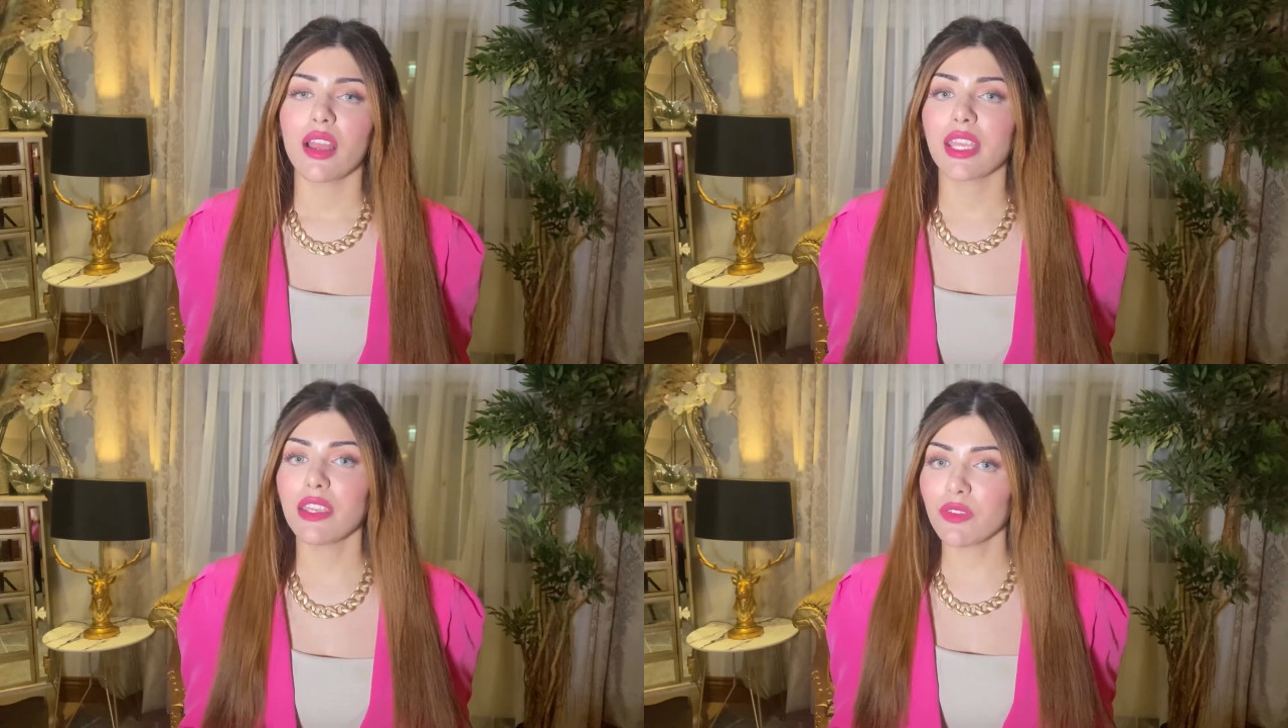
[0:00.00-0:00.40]

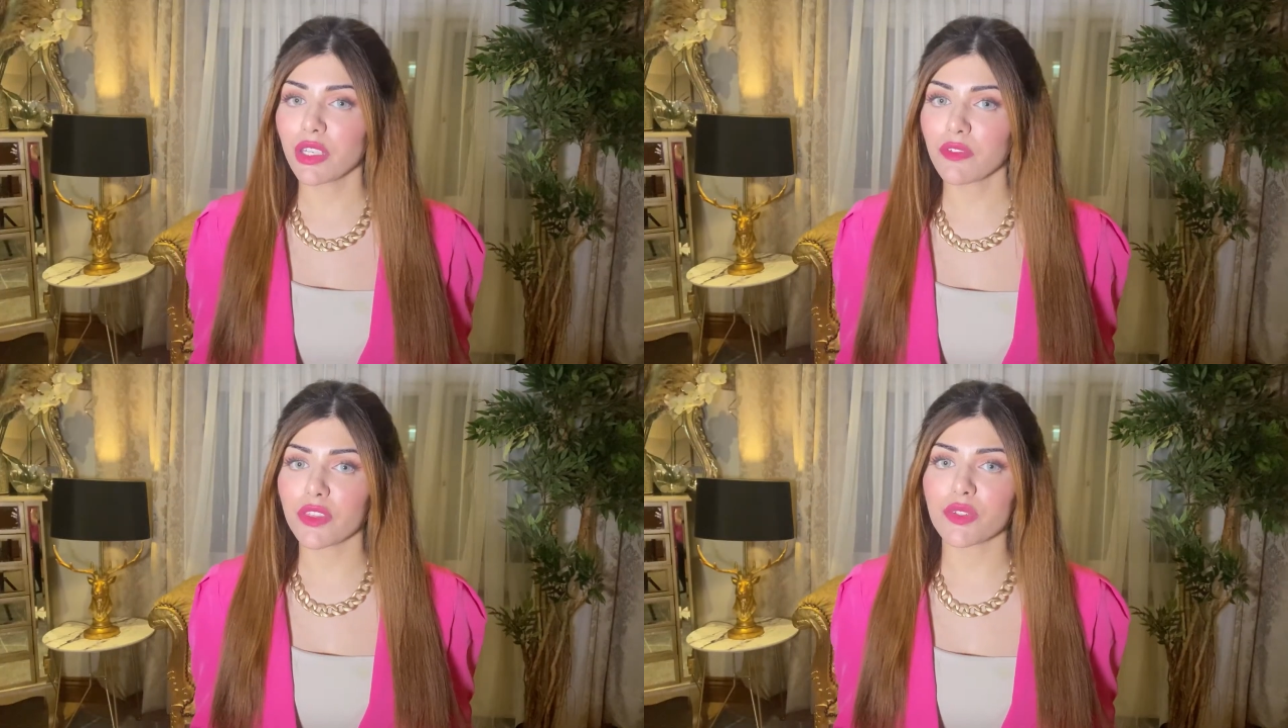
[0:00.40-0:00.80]
Even
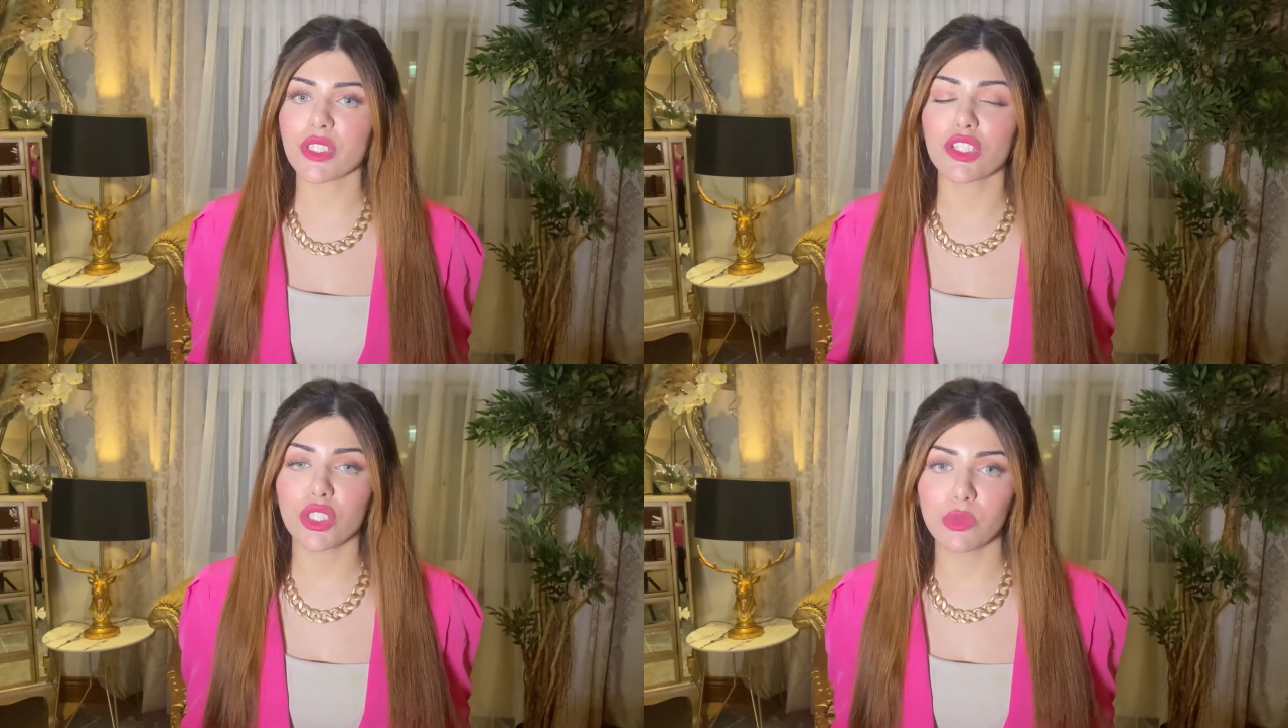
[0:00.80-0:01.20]
if there's
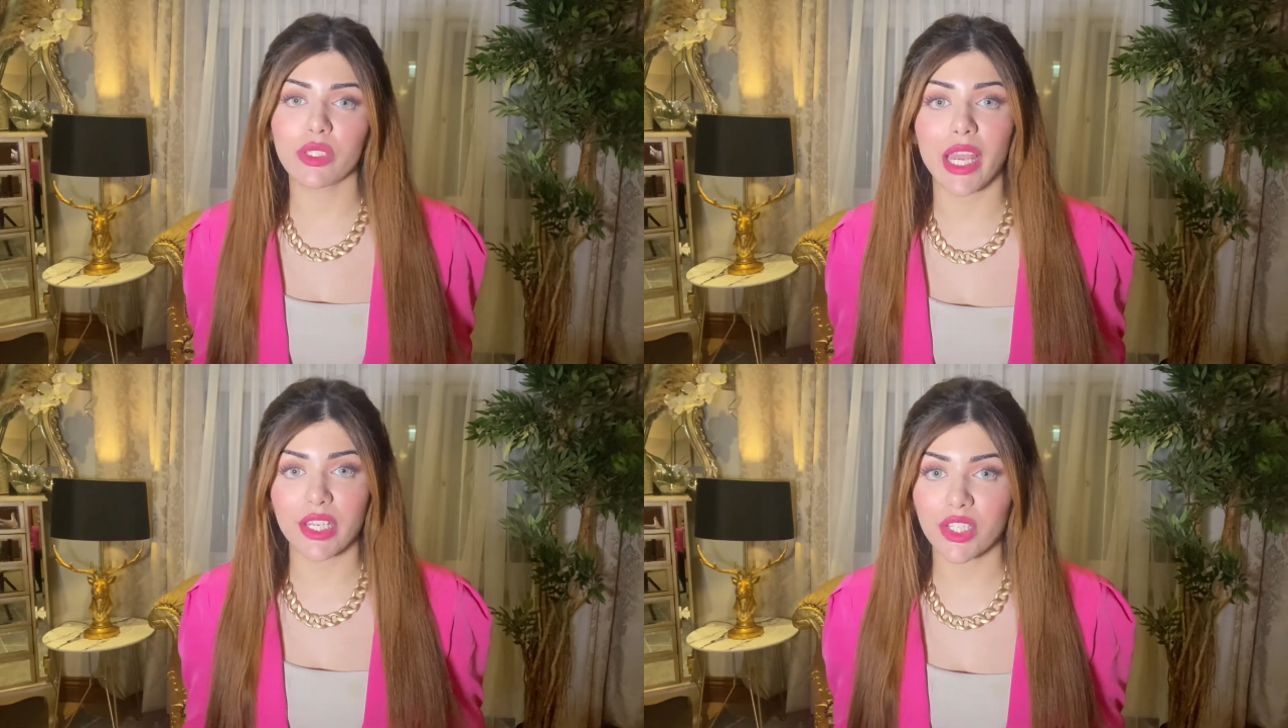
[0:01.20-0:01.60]
a new
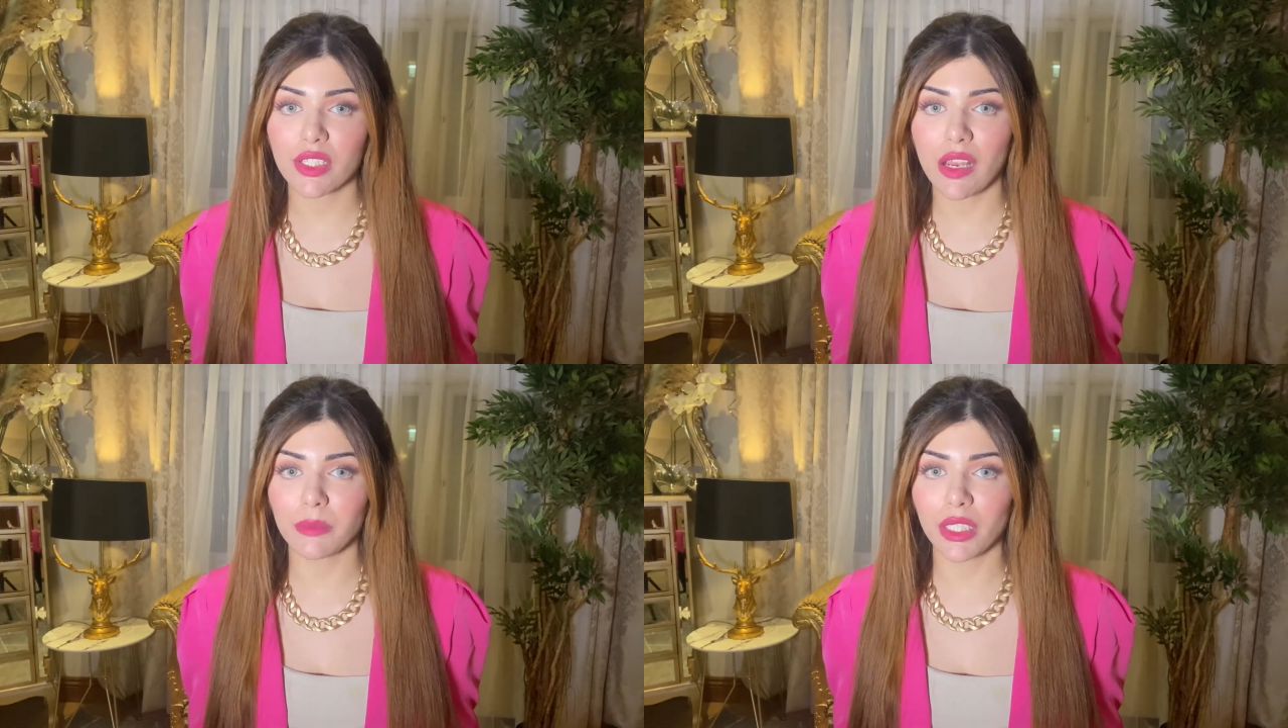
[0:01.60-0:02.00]
gadget
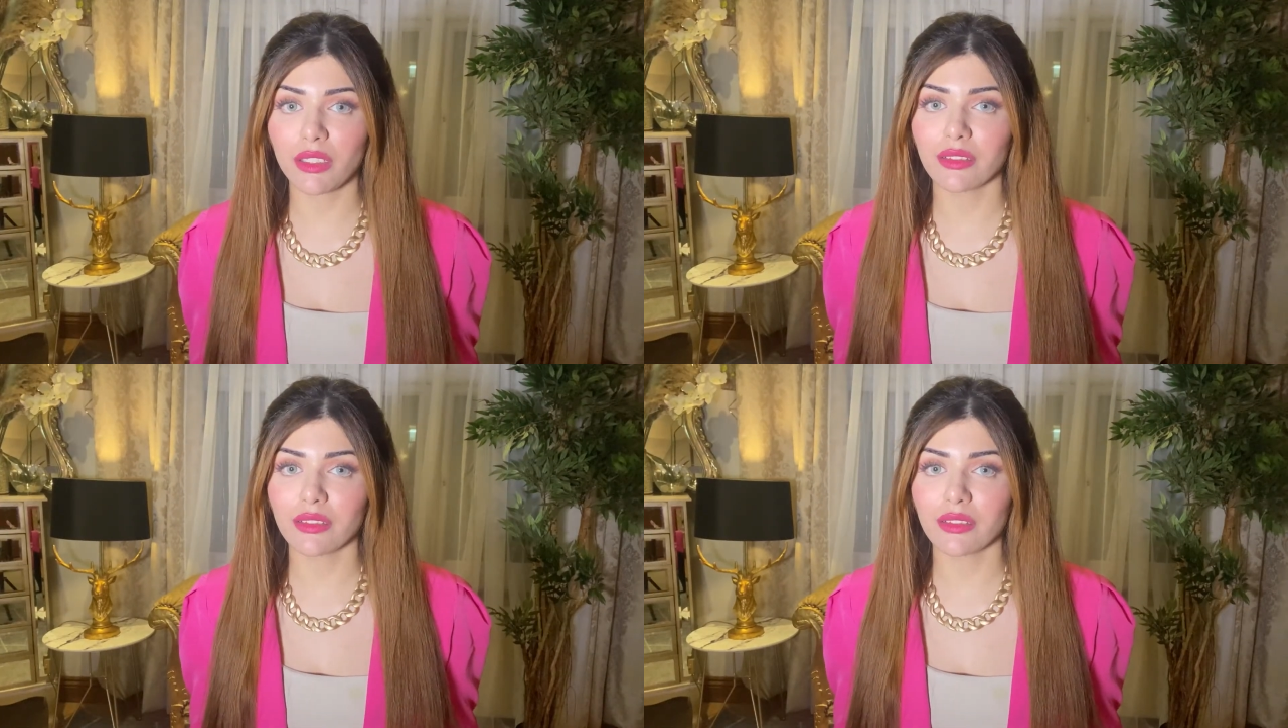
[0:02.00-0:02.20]
coming,